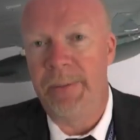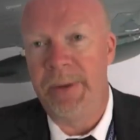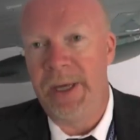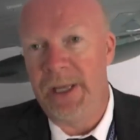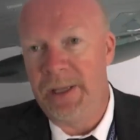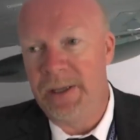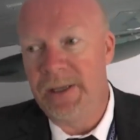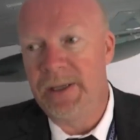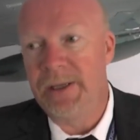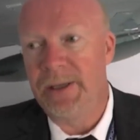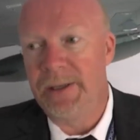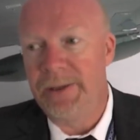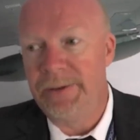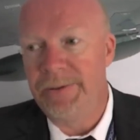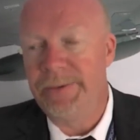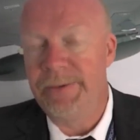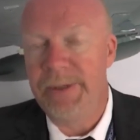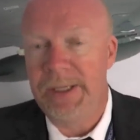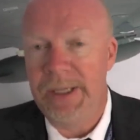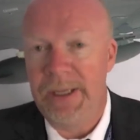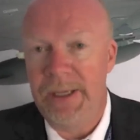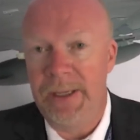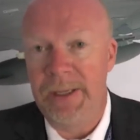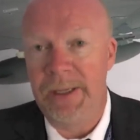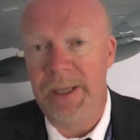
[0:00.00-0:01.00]
I mean,
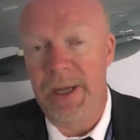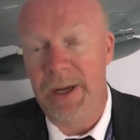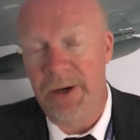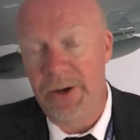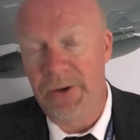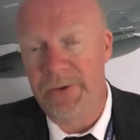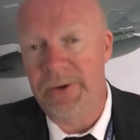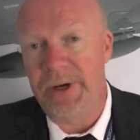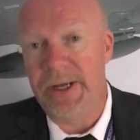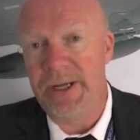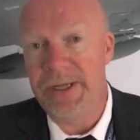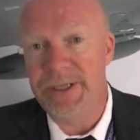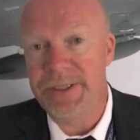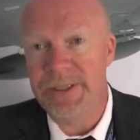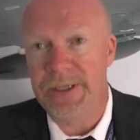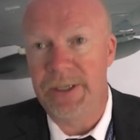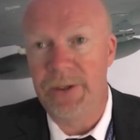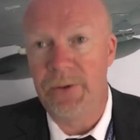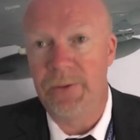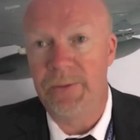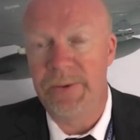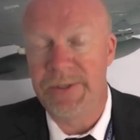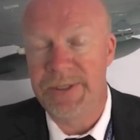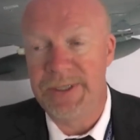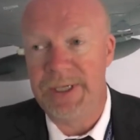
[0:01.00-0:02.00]
in here in Croatia
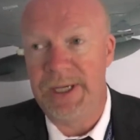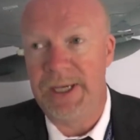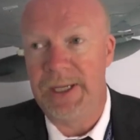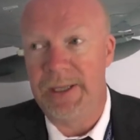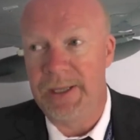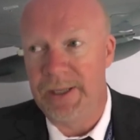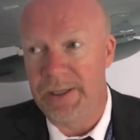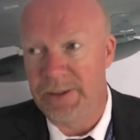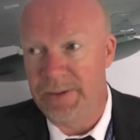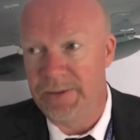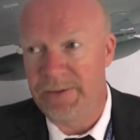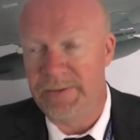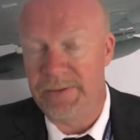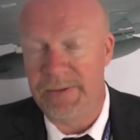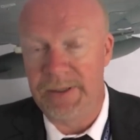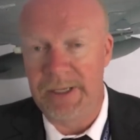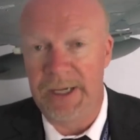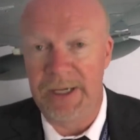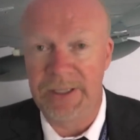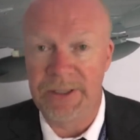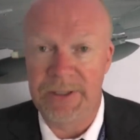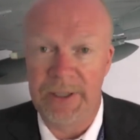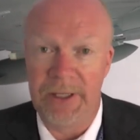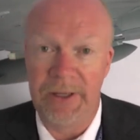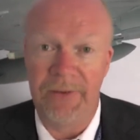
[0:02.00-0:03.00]
you will see that
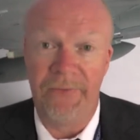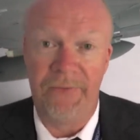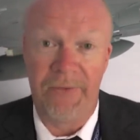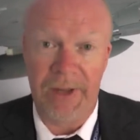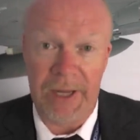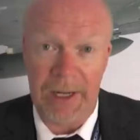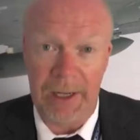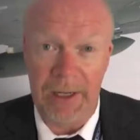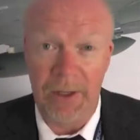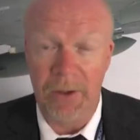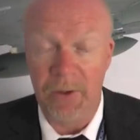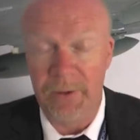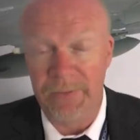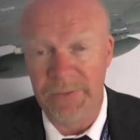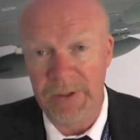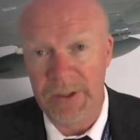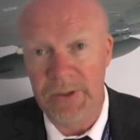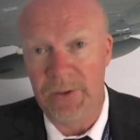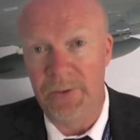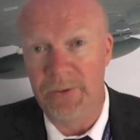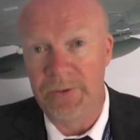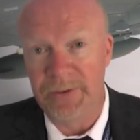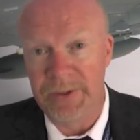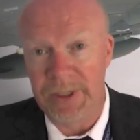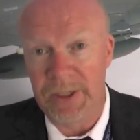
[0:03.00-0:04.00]
actually the value of the
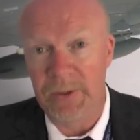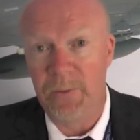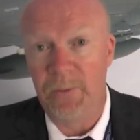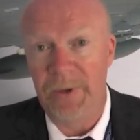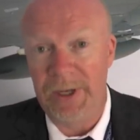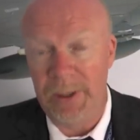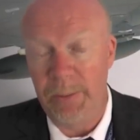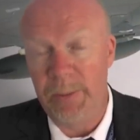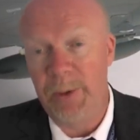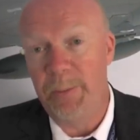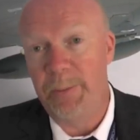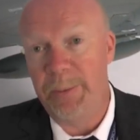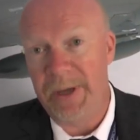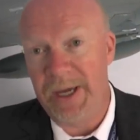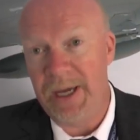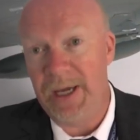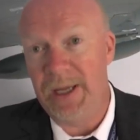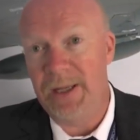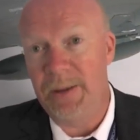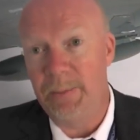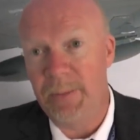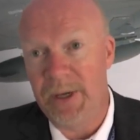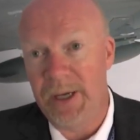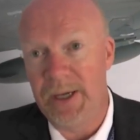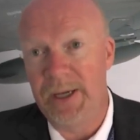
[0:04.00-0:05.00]
contract will be
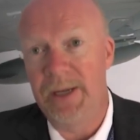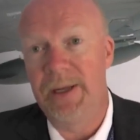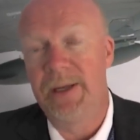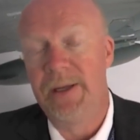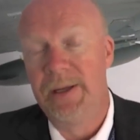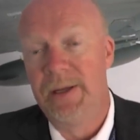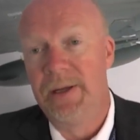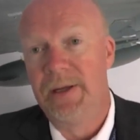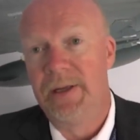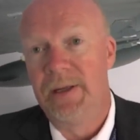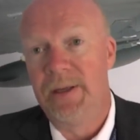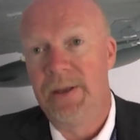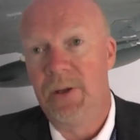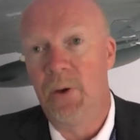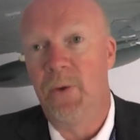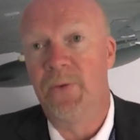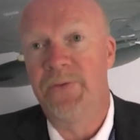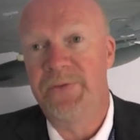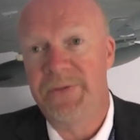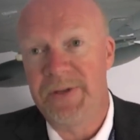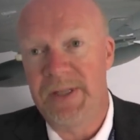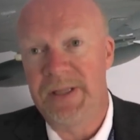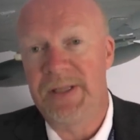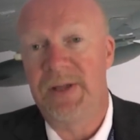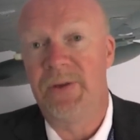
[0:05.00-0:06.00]
paid by the
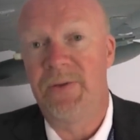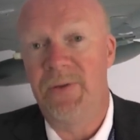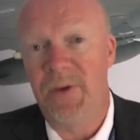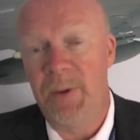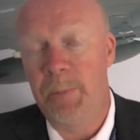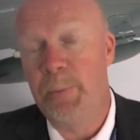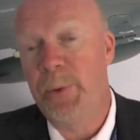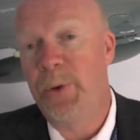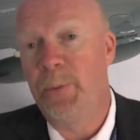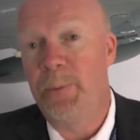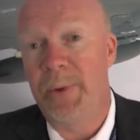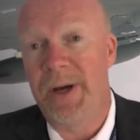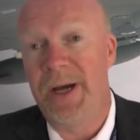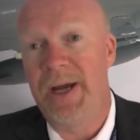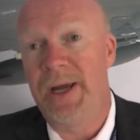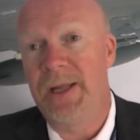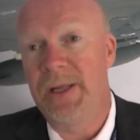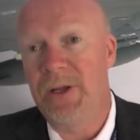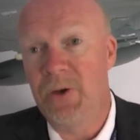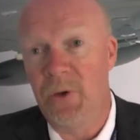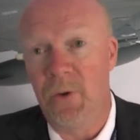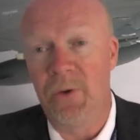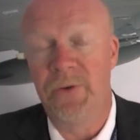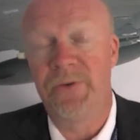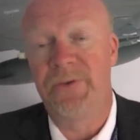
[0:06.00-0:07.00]
offset that we provide,
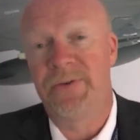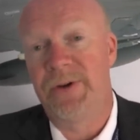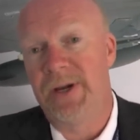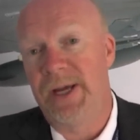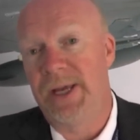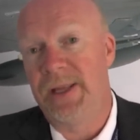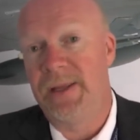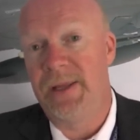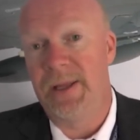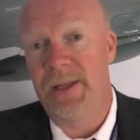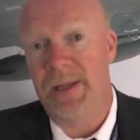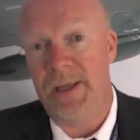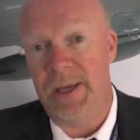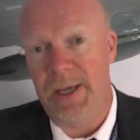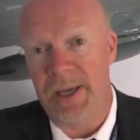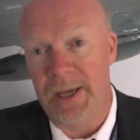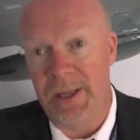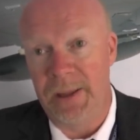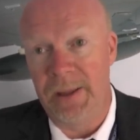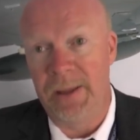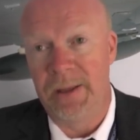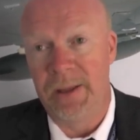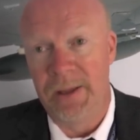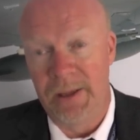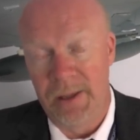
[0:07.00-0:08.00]
contracted
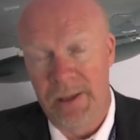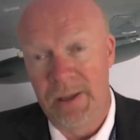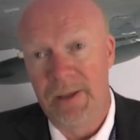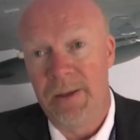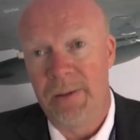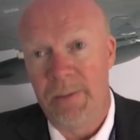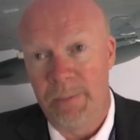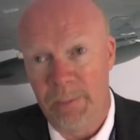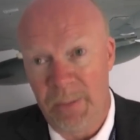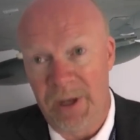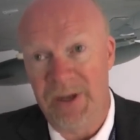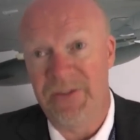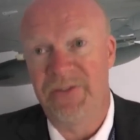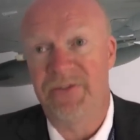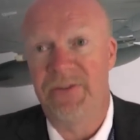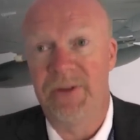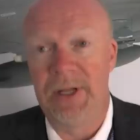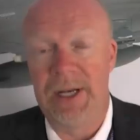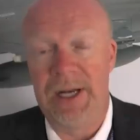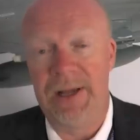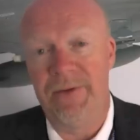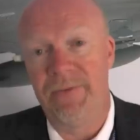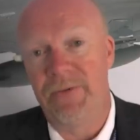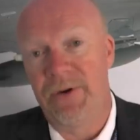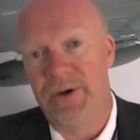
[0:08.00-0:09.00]
and must
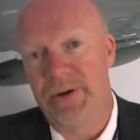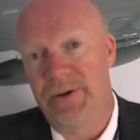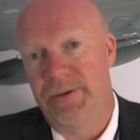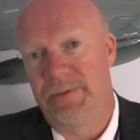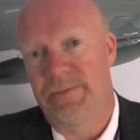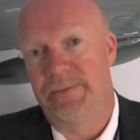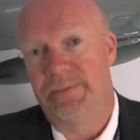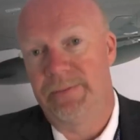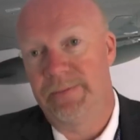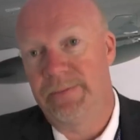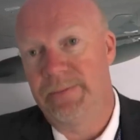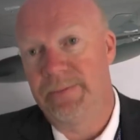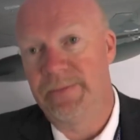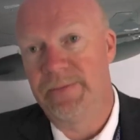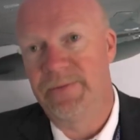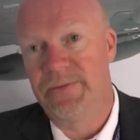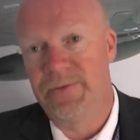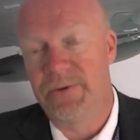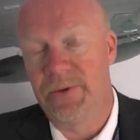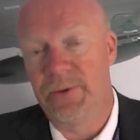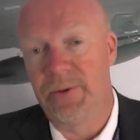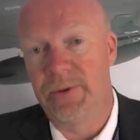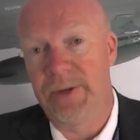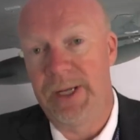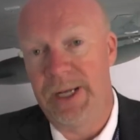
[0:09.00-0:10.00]
deliver.
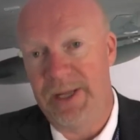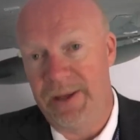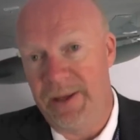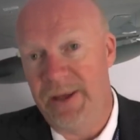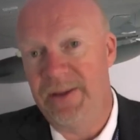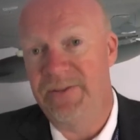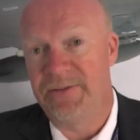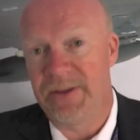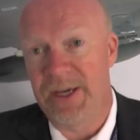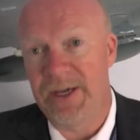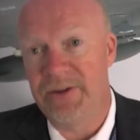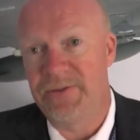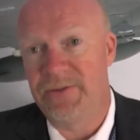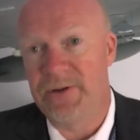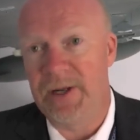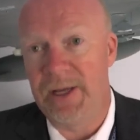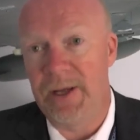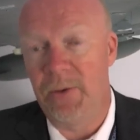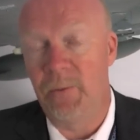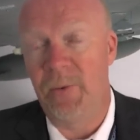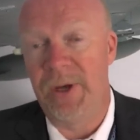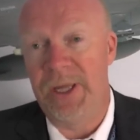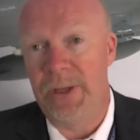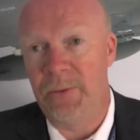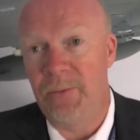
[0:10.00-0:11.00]
So it is actually
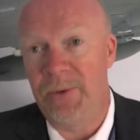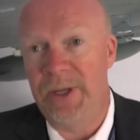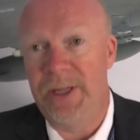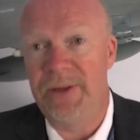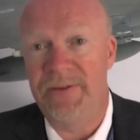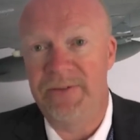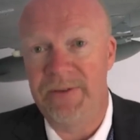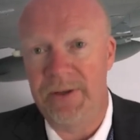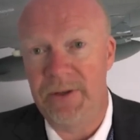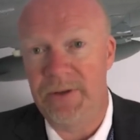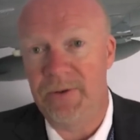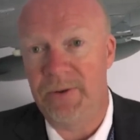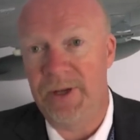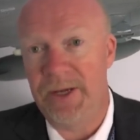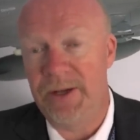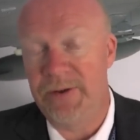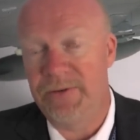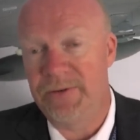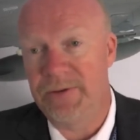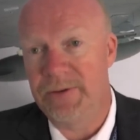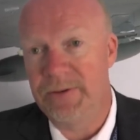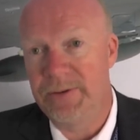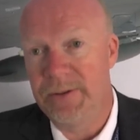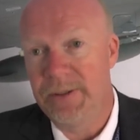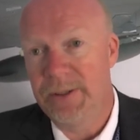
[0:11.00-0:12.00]
a win-win
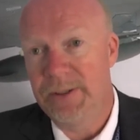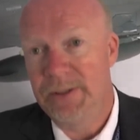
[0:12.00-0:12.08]
situation.